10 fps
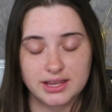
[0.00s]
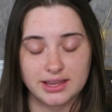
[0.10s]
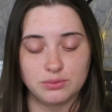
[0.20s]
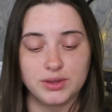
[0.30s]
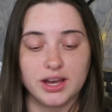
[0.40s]

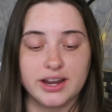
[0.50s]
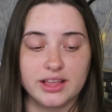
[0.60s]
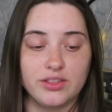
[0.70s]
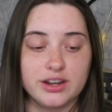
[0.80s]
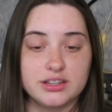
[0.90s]
and we got
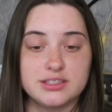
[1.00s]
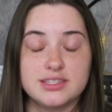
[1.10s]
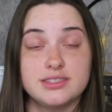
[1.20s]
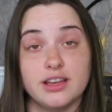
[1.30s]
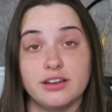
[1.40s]
a lot of good
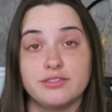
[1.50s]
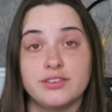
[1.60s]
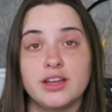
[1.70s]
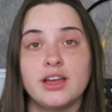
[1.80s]
stuff.